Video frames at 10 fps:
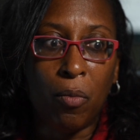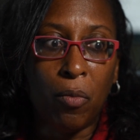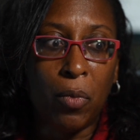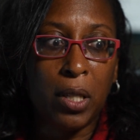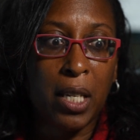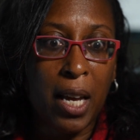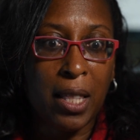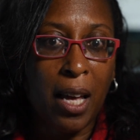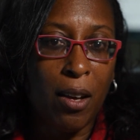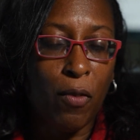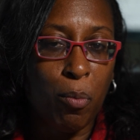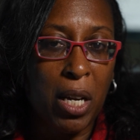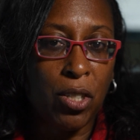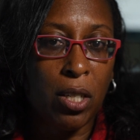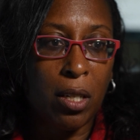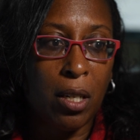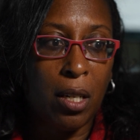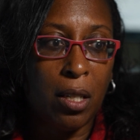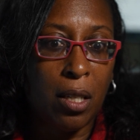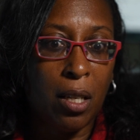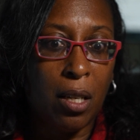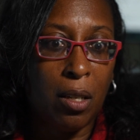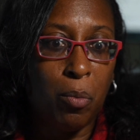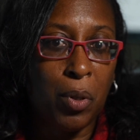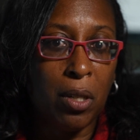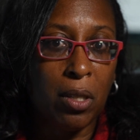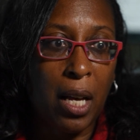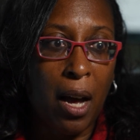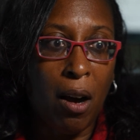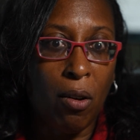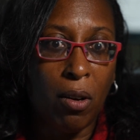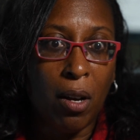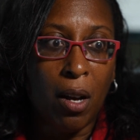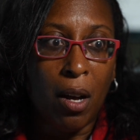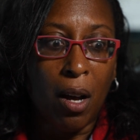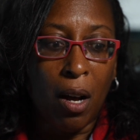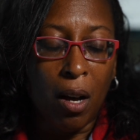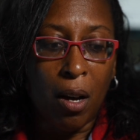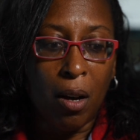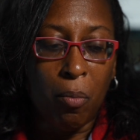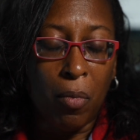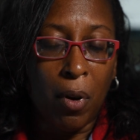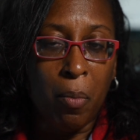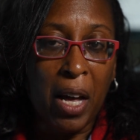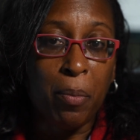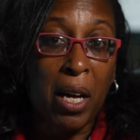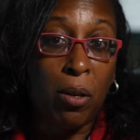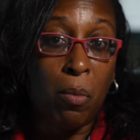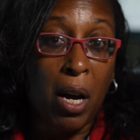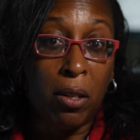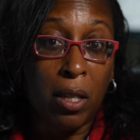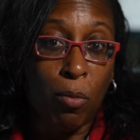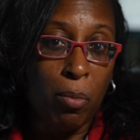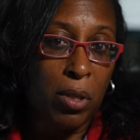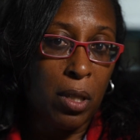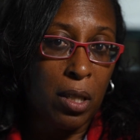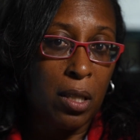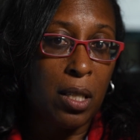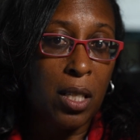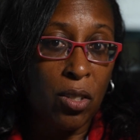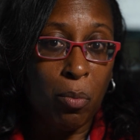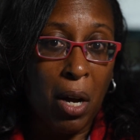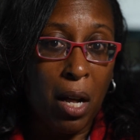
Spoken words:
we take that information and then build out a mathematical model that represents a decision